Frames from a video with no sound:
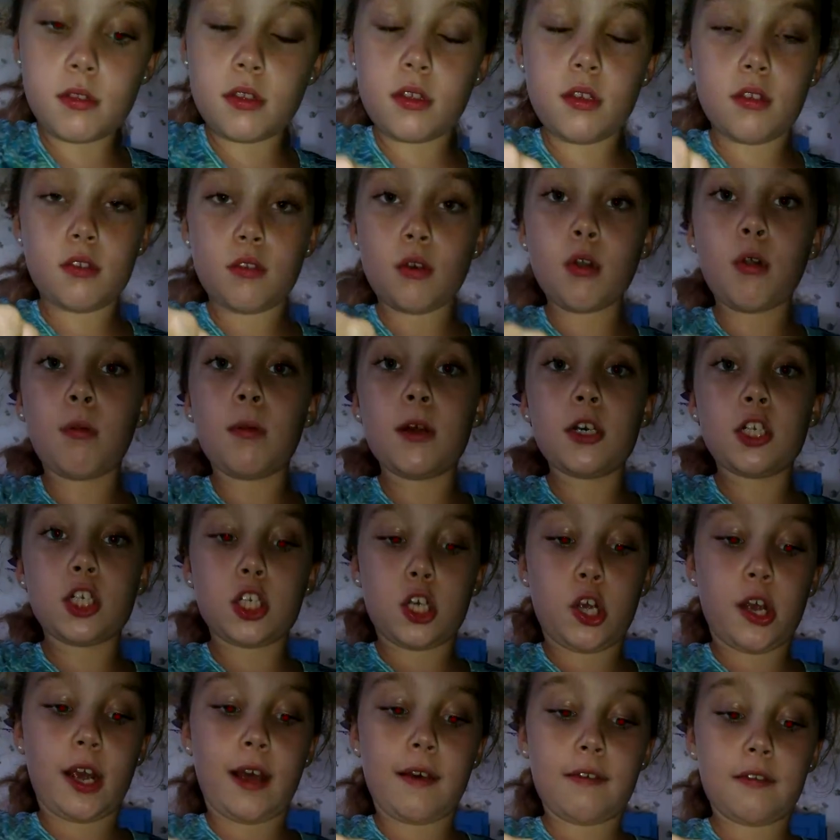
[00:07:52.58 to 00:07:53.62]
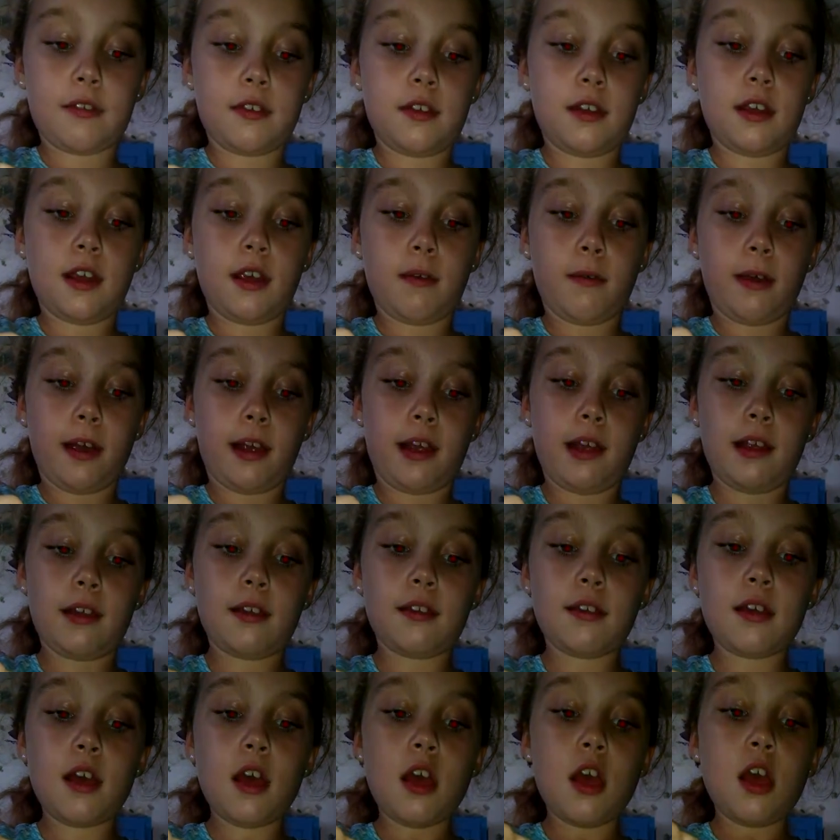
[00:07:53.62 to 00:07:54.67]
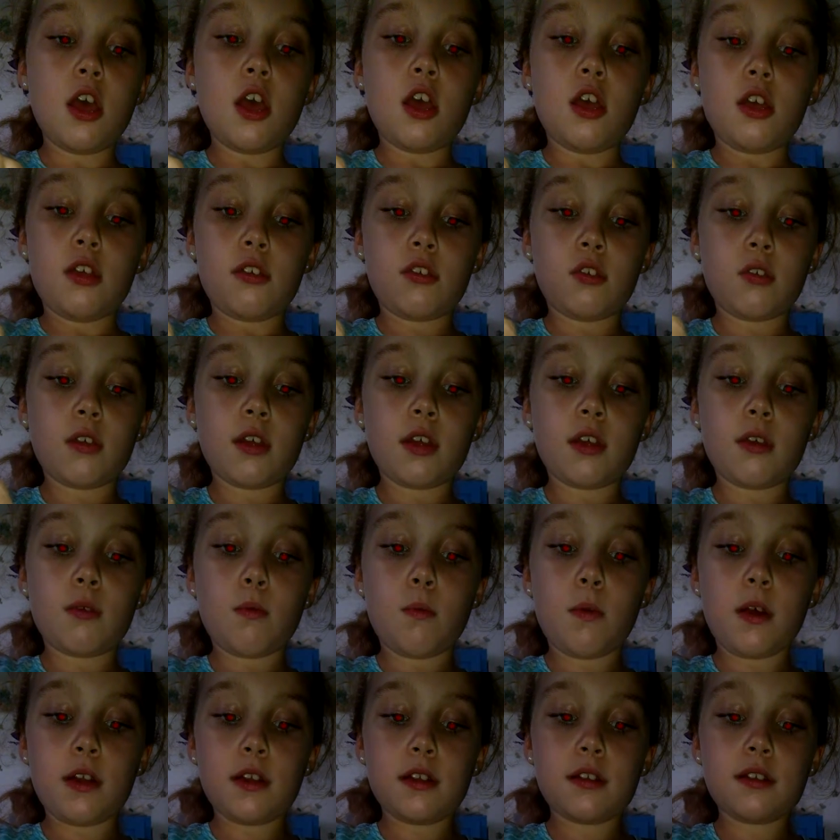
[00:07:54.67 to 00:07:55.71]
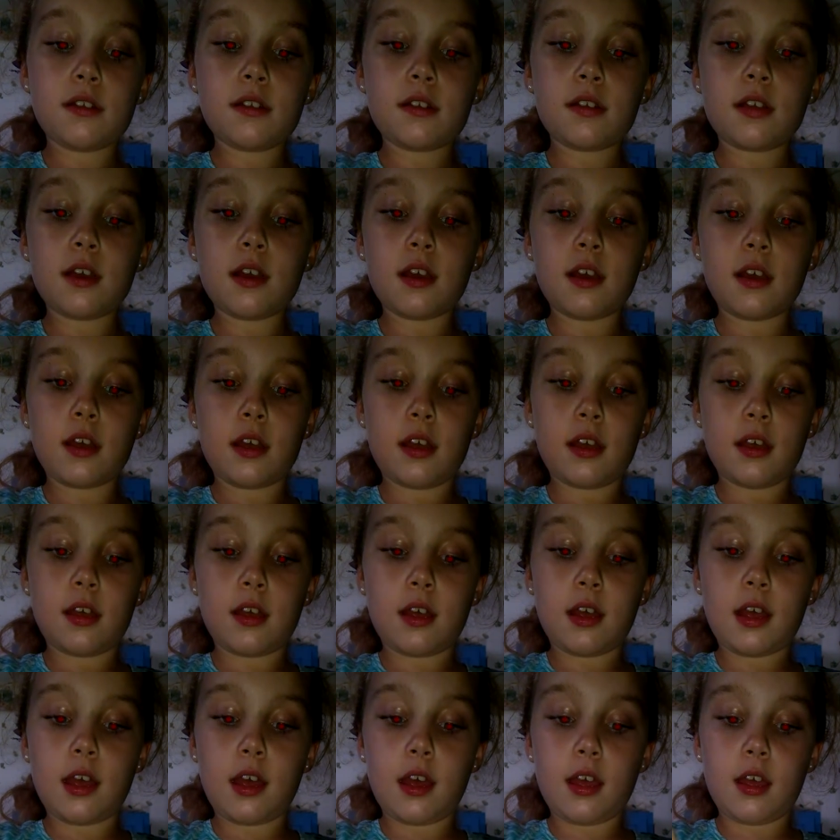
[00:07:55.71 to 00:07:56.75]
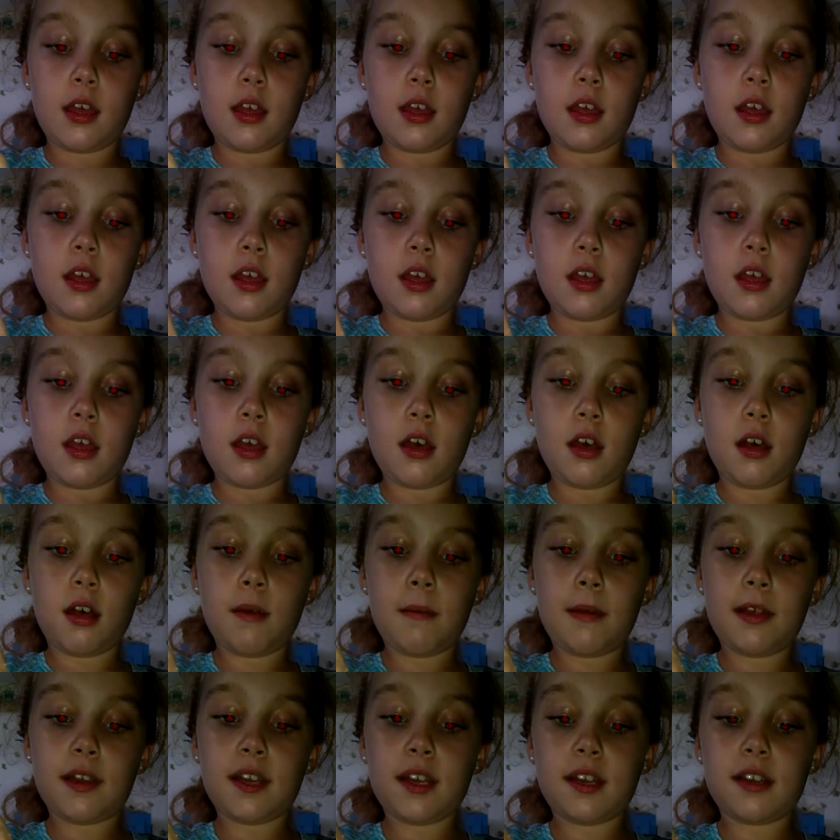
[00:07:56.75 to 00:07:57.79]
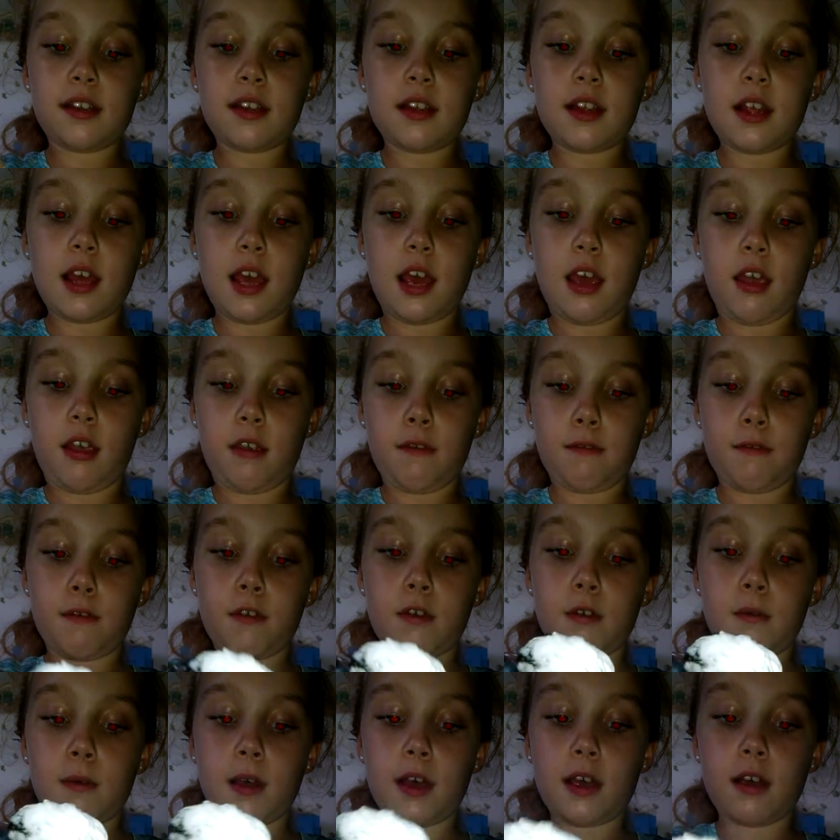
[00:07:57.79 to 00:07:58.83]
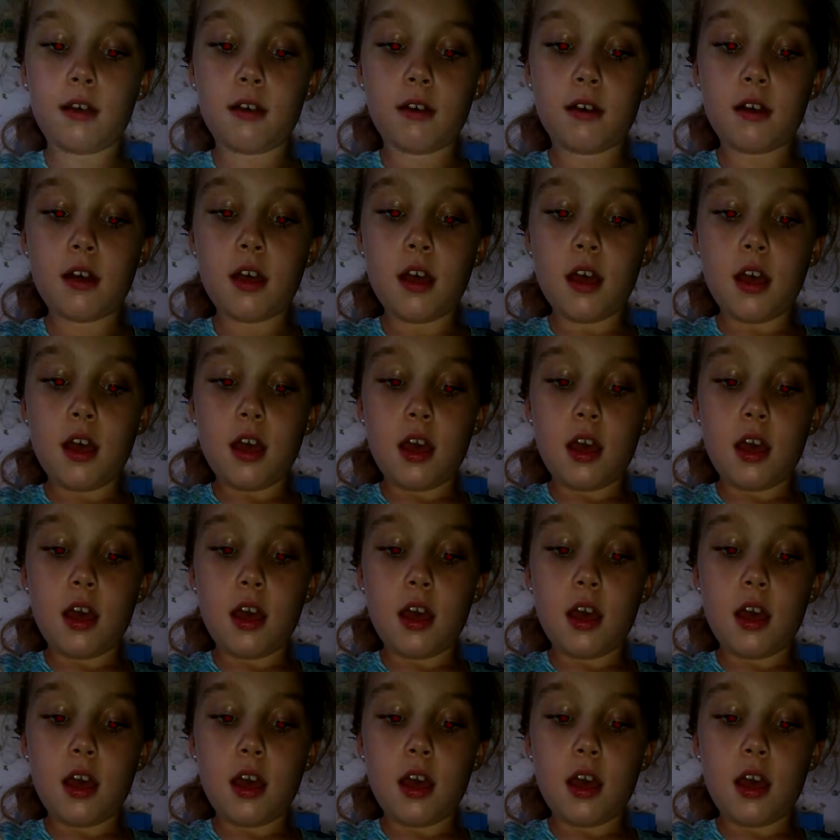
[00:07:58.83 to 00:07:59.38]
there's a whole bunch of crafts and DIYs. So like once like it sits in the air for a while,